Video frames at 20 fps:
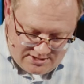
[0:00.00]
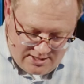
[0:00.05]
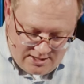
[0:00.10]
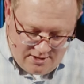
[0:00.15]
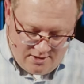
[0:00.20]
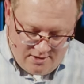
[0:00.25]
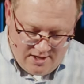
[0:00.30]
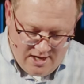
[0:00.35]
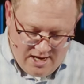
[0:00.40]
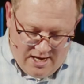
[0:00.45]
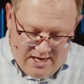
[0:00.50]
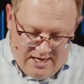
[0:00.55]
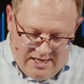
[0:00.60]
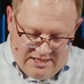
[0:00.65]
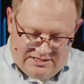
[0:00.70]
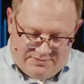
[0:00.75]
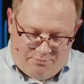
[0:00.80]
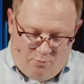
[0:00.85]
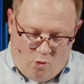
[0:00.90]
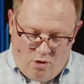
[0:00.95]
there
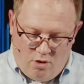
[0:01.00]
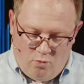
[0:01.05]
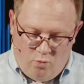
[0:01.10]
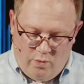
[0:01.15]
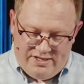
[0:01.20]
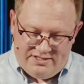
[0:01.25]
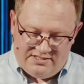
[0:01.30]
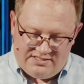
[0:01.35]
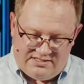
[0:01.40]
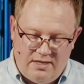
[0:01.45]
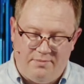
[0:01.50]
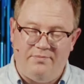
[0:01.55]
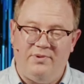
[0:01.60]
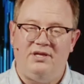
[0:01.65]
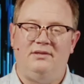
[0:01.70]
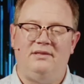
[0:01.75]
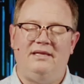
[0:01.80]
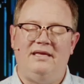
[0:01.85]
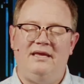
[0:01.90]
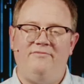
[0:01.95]
is more wisdom
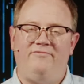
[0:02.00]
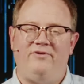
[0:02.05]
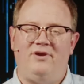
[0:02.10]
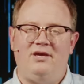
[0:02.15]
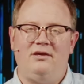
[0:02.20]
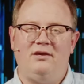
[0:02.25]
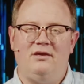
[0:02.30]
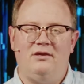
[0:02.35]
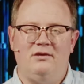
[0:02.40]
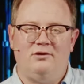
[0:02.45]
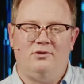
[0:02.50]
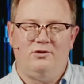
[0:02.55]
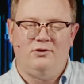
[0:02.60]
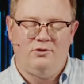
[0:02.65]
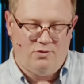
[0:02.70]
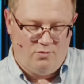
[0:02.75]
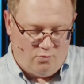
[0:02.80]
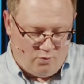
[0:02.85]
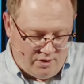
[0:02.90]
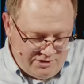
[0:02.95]
in leaving
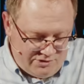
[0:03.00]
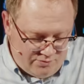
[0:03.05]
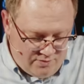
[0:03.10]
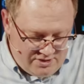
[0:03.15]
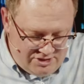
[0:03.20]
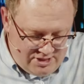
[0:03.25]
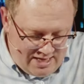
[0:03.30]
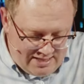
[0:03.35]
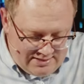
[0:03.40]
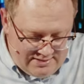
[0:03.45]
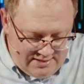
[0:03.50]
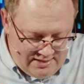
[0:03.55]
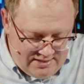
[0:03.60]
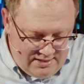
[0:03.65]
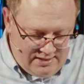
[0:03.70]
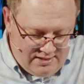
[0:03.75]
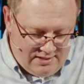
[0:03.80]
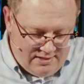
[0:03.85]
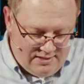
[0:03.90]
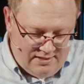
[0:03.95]
once
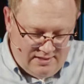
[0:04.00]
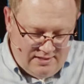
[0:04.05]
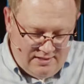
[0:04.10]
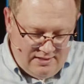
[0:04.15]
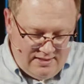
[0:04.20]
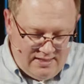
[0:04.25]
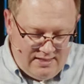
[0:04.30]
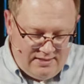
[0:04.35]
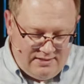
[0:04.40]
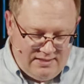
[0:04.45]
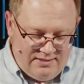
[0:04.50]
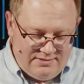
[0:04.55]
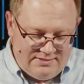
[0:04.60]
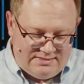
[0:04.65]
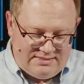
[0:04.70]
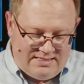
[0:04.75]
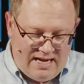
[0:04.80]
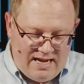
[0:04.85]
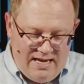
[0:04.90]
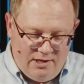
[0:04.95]
rejected than in
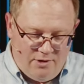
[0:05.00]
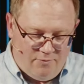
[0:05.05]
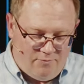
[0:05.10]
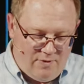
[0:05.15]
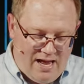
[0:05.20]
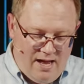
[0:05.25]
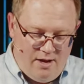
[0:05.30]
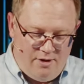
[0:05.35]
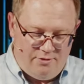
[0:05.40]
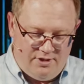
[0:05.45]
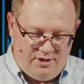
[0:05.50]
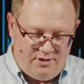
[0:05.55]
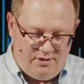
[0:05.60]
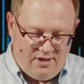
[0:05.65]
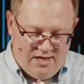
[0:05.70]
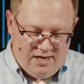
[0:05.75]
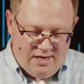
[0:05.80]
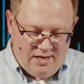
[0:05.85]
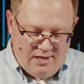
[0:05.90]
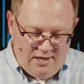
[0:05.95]
staying around and
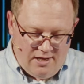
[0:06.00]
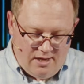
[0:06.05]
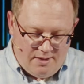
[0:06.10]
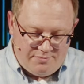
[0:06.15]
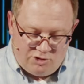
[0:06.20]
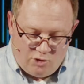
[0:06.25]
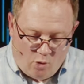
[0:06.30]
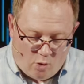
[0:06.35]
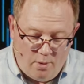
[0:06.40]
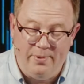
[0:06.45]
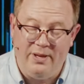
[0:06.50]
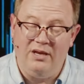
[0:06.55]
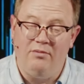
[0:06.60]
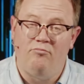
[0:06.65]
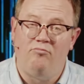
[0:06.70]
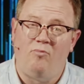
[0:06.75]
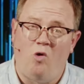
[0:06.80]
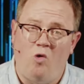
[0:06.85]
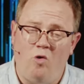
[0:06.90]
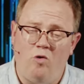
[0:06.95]
absorbing
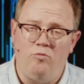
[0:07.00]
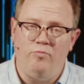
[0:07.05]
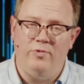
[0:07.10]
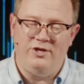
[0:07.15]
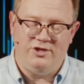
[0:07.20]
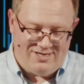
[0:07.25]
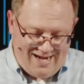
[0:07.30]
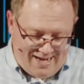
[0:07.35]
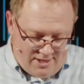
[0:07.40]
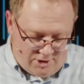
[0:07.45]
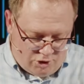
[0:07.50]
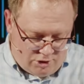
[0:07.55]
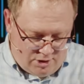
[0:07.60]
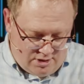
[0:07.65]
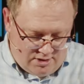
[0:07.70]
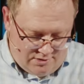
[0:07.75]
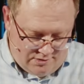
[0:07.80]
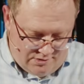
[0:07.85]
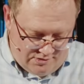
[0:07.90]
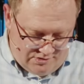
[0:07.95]
more
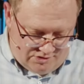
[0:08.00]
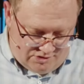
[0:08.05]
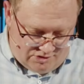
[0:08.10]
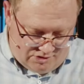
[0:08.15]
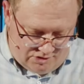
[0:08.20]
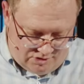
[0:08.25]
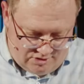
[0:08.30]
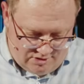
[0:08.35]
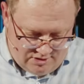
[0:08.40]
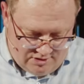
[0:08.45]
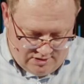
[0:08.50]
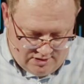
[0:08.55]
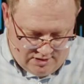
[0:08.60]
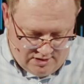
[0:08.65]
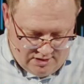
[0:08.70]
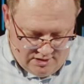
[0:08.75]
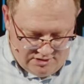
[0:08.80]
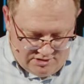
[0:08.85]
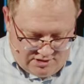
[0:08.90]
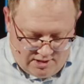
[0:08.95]
rejections.
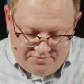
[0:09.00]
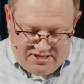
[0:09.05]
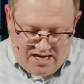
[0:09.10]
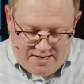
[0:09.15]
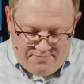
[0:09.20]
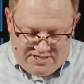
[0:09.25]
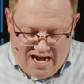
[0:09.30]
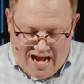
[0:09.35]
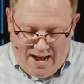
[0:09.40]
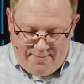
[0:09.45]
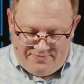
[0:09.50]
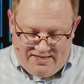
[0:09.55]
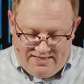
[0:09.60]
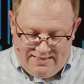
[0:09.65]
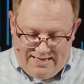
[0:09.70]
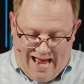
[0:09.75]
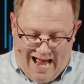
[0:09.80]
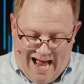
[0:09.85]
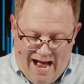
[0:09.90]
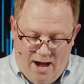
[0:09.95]
Sometimes
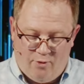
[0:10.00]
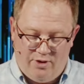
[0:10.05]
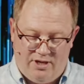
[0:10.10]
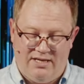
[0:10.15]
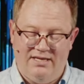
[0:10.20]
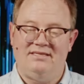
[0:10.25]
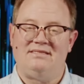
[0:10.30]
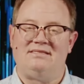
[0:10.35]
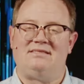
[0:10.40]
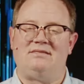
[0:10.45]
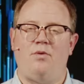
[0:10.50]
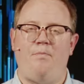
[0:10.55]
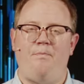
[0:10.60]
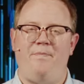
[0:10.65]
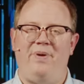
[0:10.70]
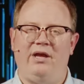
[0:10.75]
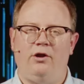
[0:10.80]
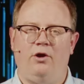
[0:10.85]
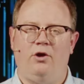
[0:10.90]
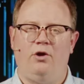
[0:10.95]
opting out is the
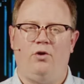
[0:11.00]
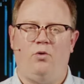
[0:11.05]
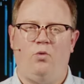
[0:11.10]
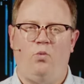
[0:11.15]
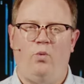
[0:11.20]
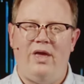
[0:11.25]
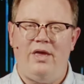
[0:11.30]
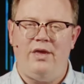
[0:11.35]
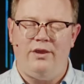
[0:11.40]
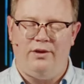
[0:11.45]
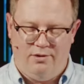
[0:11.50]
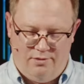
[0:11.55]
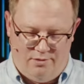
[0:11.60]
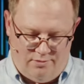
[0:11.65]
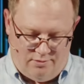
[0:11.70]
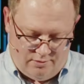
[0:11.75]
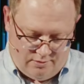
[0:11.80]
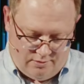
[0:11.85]
bigger win.